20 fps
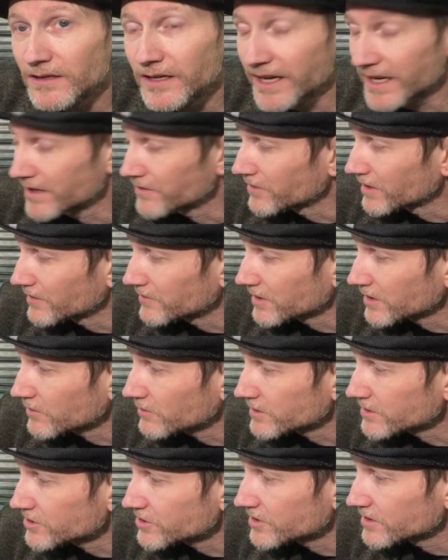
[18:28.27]
Again, if you have any
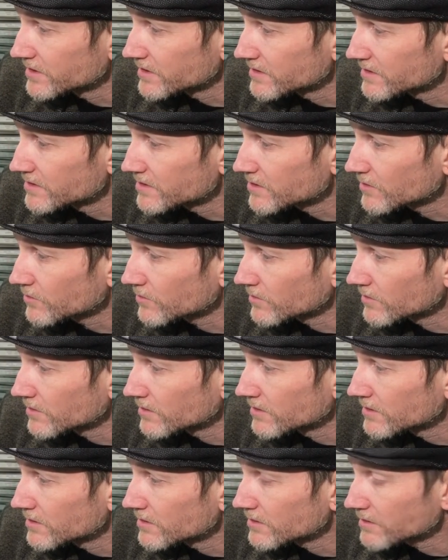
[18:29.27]
questions
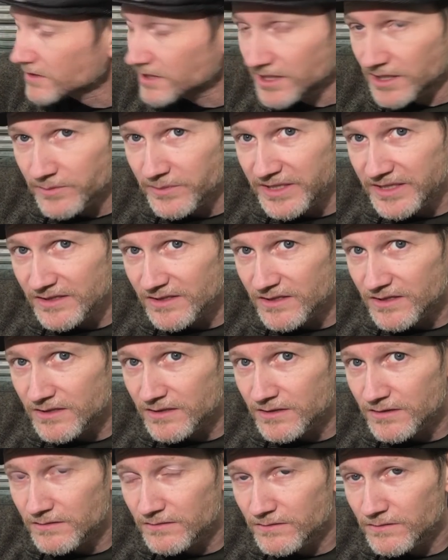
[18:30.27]
or
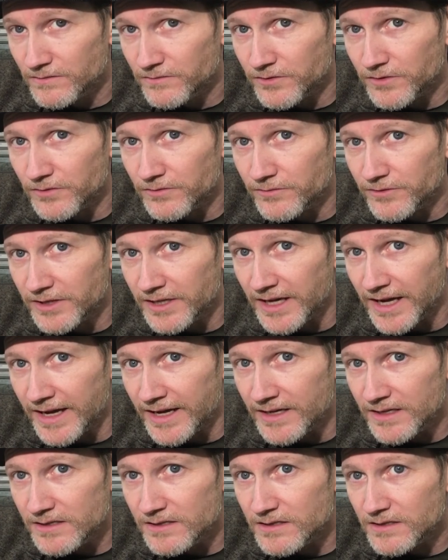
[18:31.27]
comments, feel free to
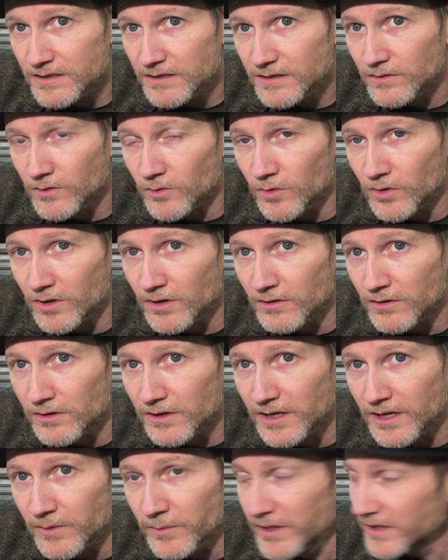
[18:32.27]
ask or
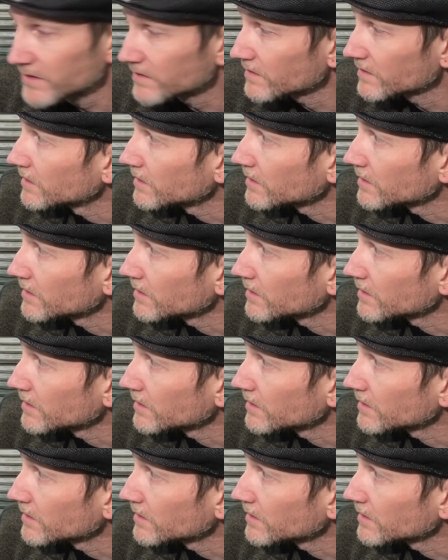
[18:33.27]
comment.